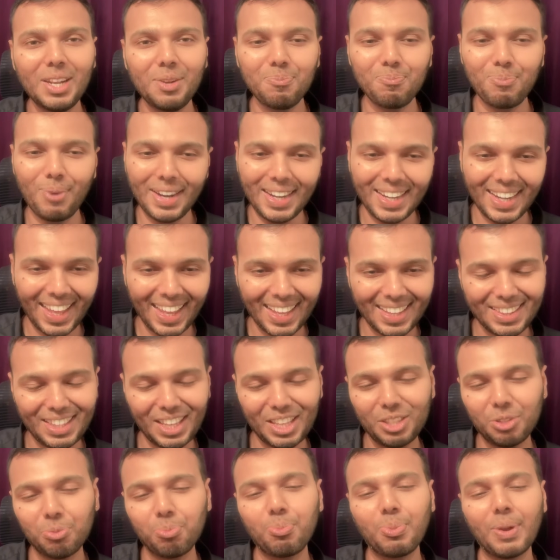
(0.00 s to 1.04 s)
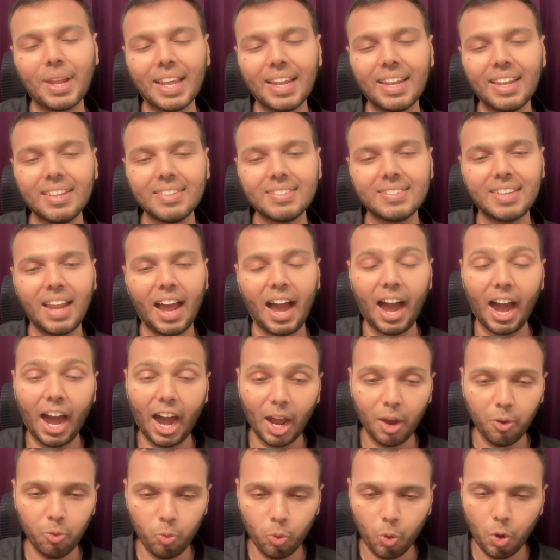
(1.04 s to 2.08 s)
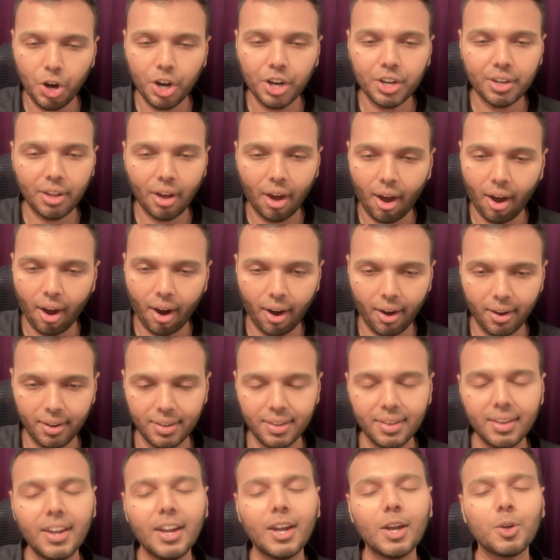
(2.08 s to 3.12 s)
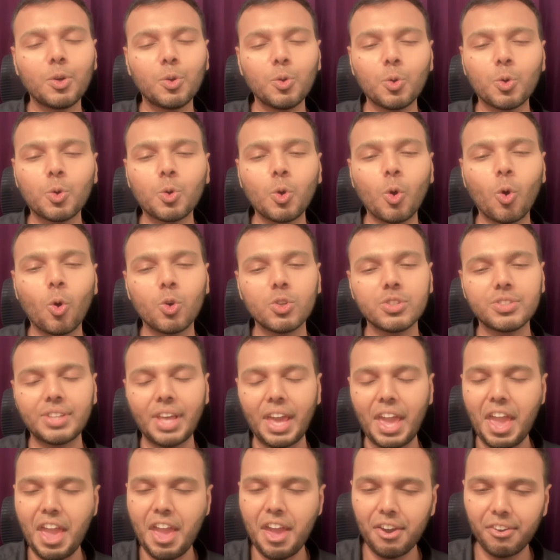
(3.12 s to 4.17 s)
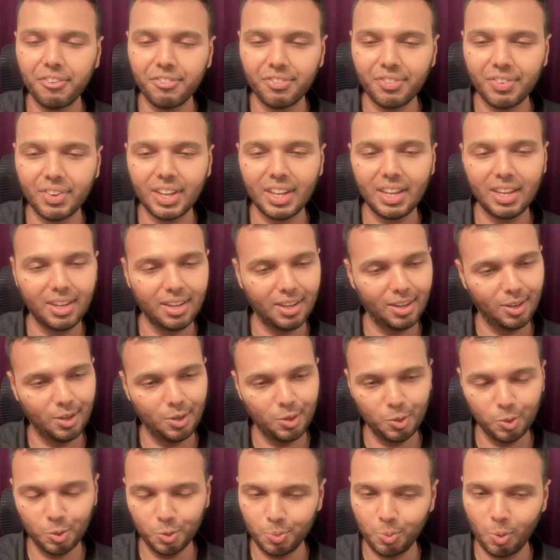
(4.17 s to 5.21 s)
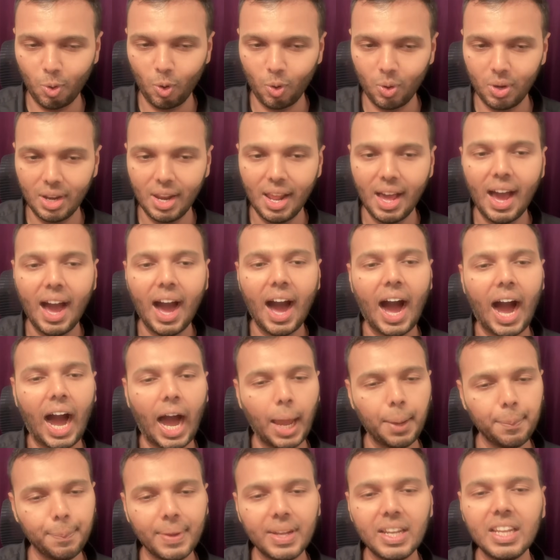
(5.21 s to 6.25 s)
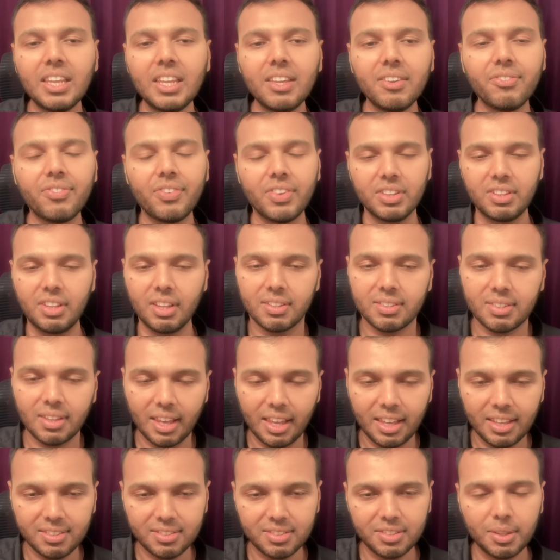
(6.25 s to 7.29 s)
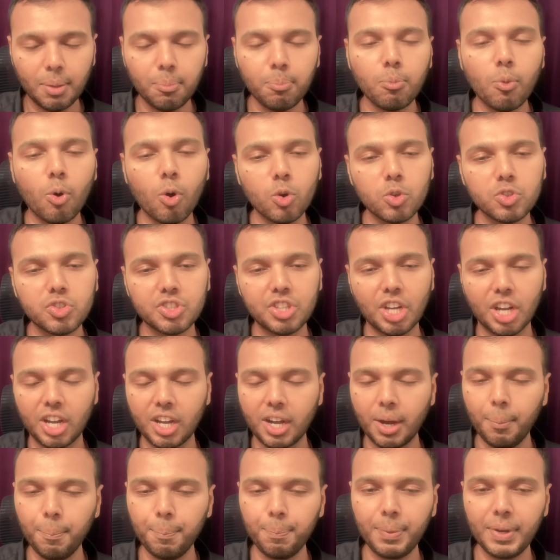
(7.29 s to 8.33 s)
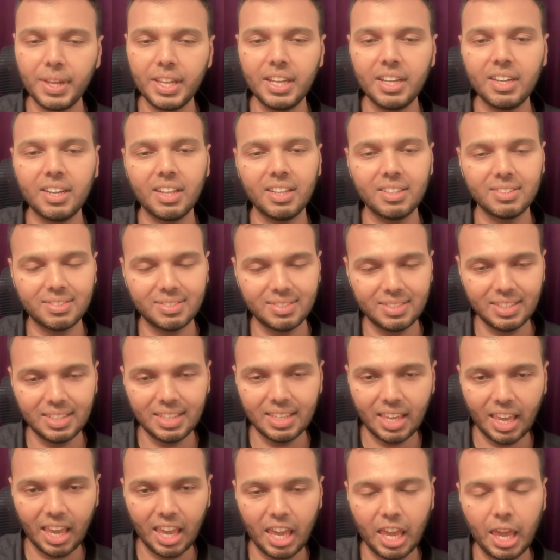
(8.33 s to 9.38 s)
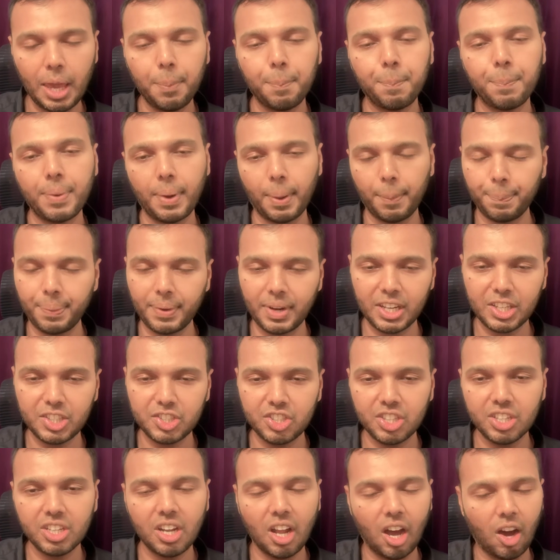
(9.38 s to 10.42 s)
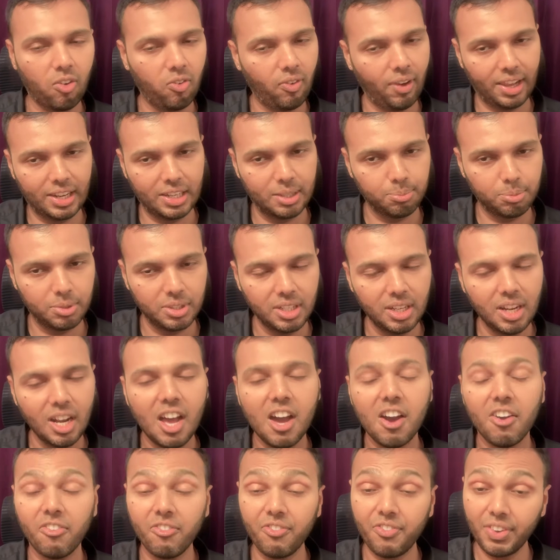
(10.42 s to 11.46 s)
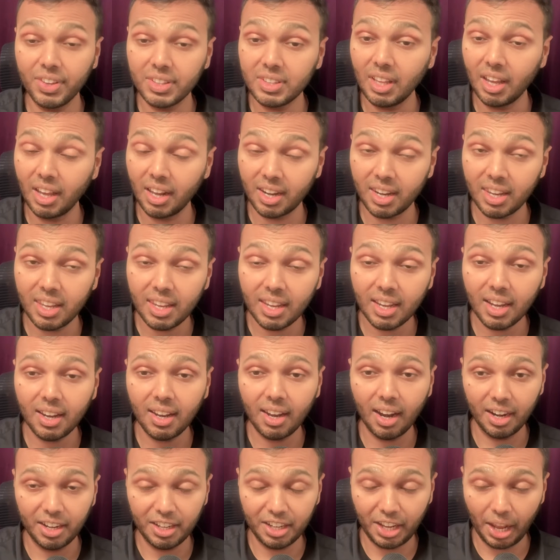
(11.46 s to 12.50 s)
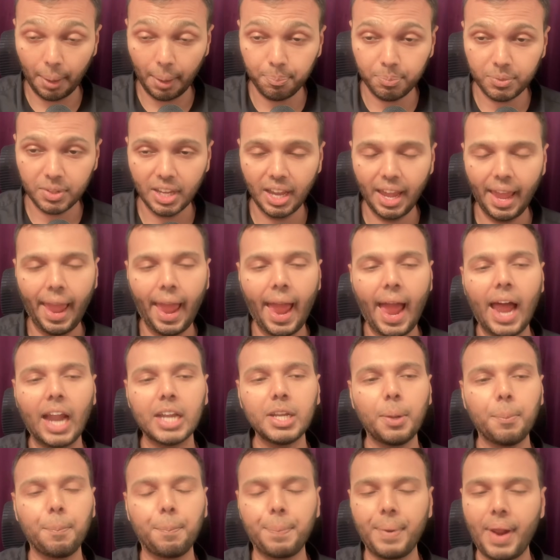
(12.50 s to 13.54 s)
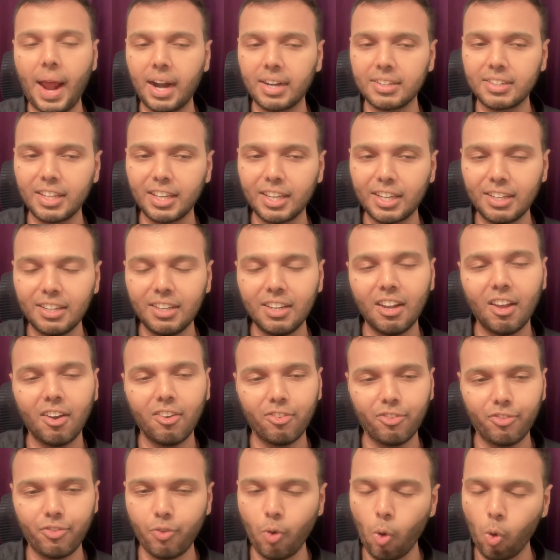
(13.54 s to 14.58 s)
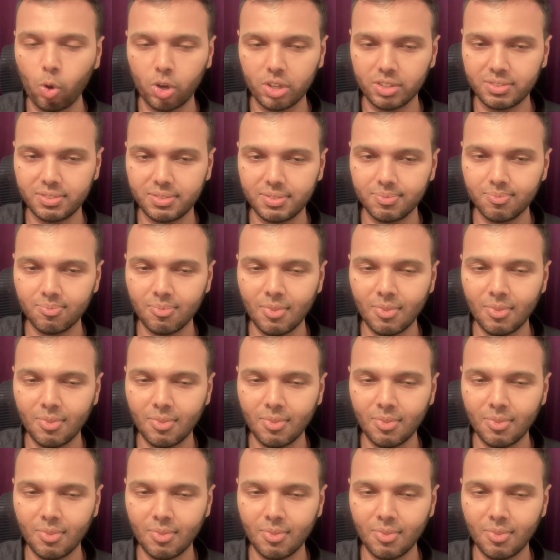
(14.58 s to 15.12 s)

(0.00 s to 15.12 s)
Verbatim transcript: building this playlist, I worked hard to close every loophole. I believe this is the most complete CKA preparation available with real depth and practical focus.